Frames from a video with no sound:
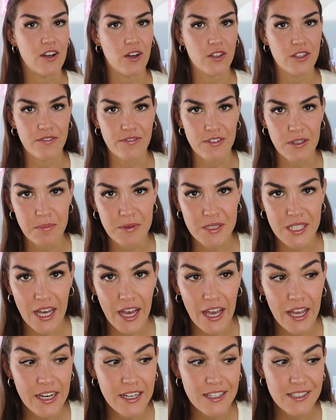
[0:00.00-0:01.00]
And on the flip
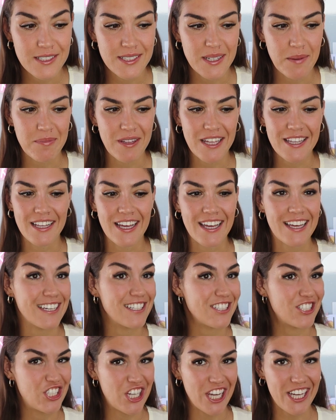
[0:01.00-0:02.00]
side, something
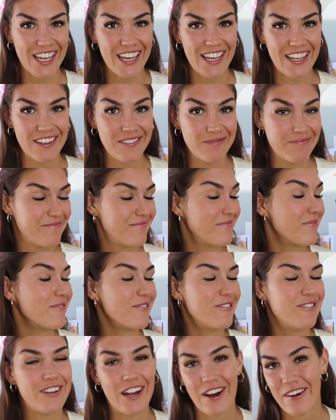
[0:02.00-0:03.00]
like chicken,
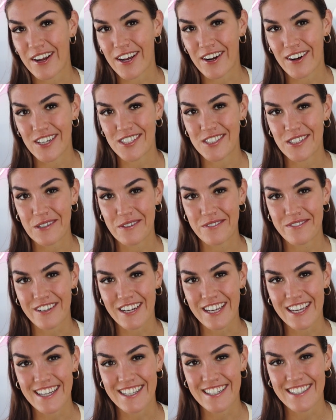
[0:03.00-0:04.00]
very hard to
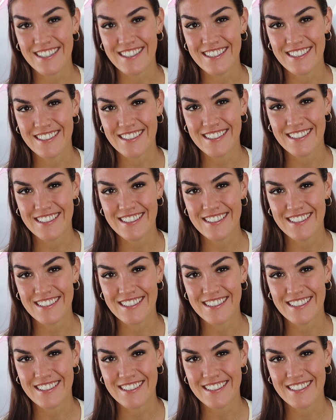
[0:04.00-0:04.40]
overeat.